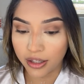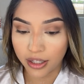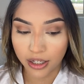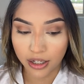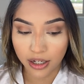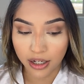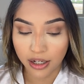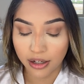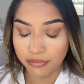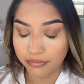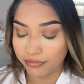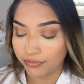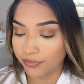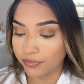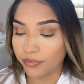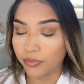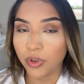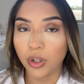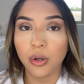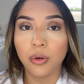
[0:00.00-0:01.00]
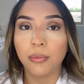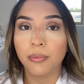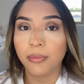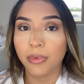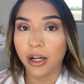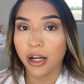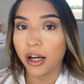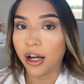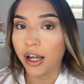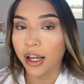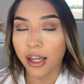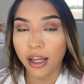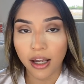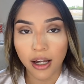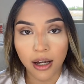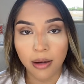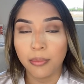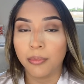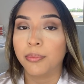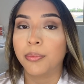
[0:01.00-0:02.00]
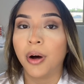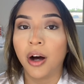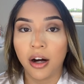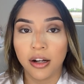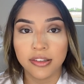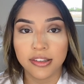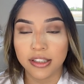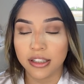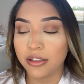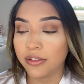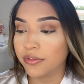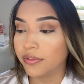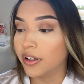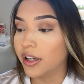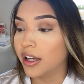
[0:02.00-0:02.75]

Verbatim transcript: Like, nope, I, I'm positive,